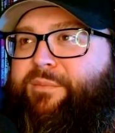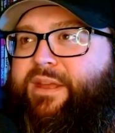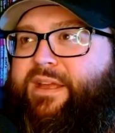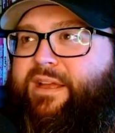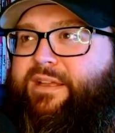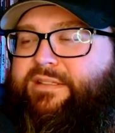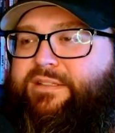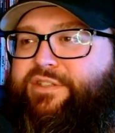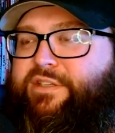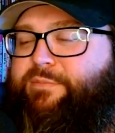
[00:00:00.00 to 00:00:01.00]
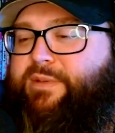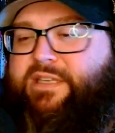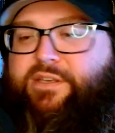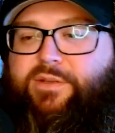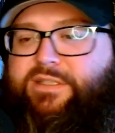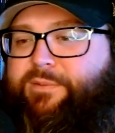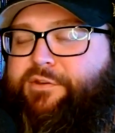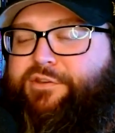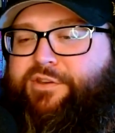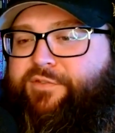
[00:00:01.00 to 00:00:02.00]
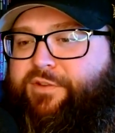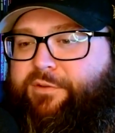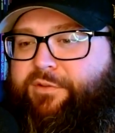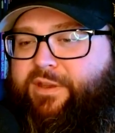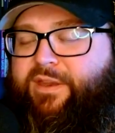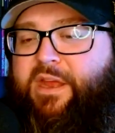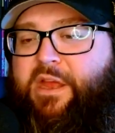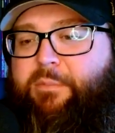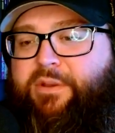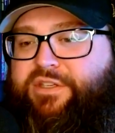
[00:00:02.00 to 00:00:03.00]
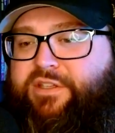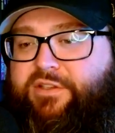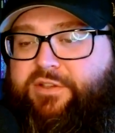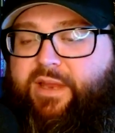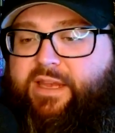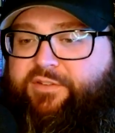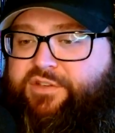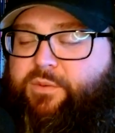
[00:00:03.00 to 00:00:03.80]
because she's busy doing some other shit for Luthen. But she's also like, if she